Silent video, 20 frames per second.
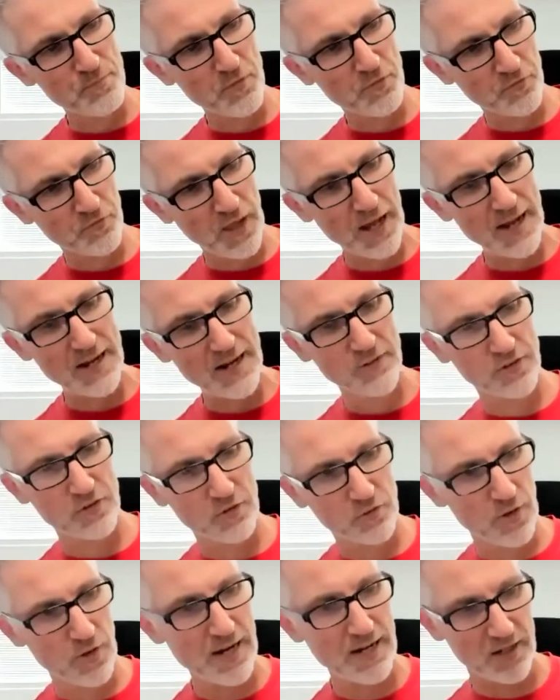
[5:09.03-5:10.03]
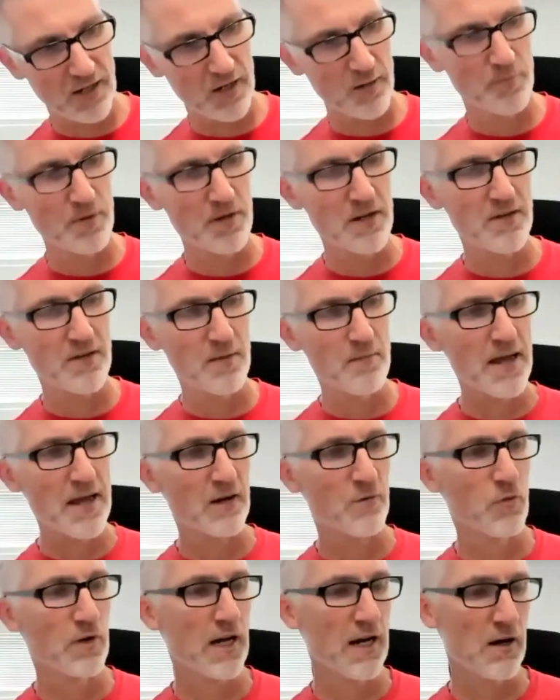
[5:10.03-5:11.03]
Flight is a great company. They
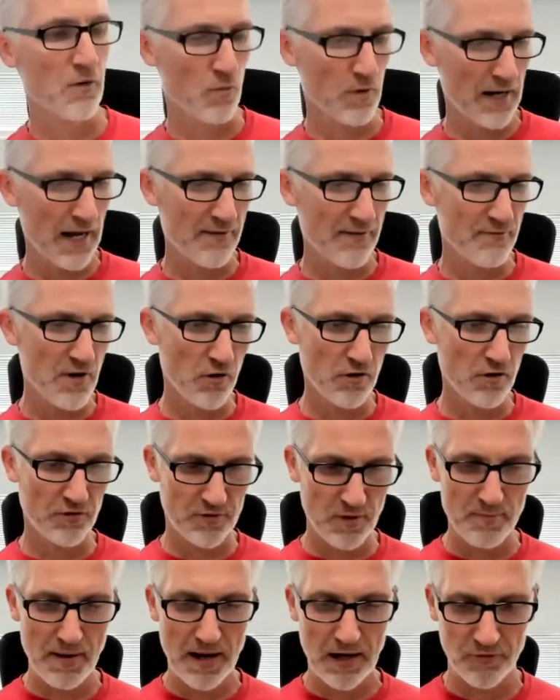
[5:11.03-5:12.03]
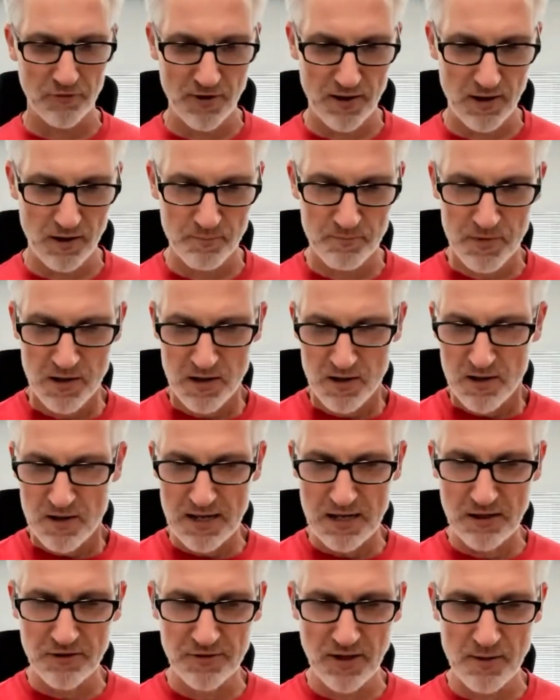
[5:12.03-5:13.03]
make what I what I've noticed about them
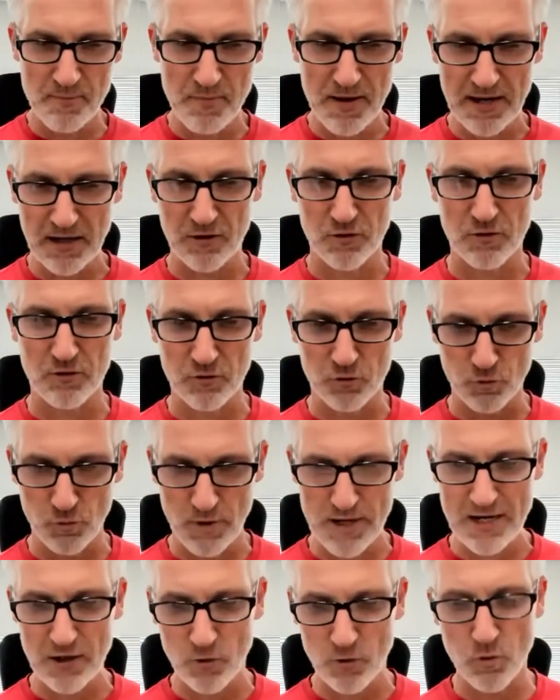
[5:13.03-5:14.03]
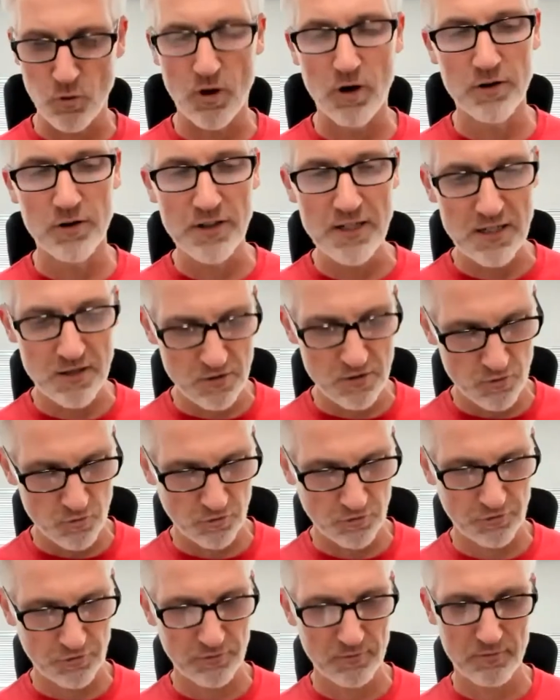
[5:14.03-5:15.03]
is they make great quality
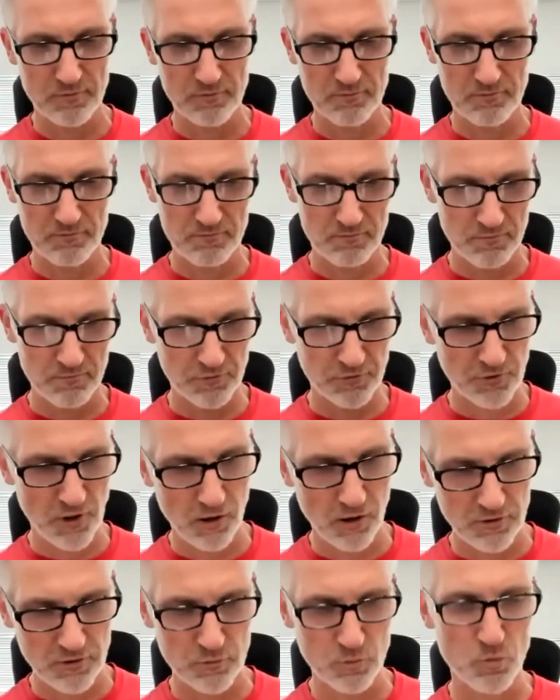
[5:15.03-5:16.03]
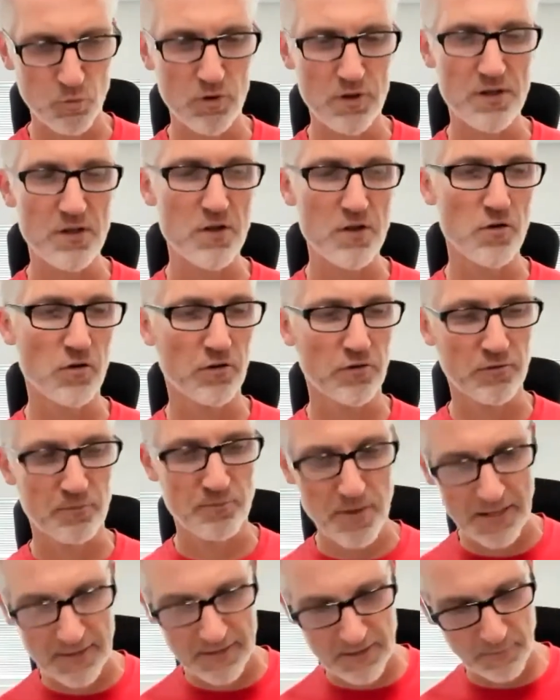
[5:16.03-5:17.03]
ukes, solid wood ukes,
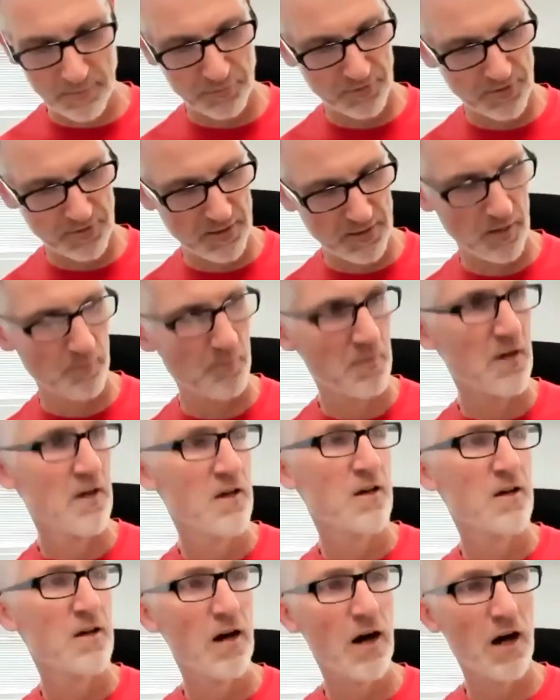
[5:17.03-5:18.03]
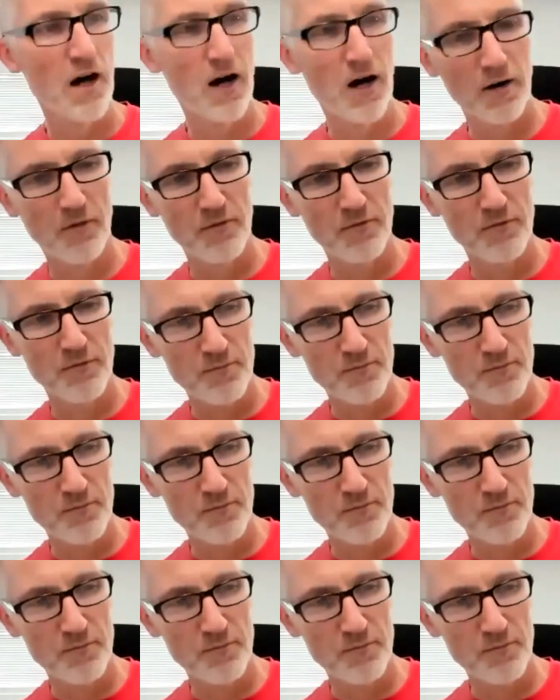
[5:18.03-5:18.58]
pickups in them. Uh,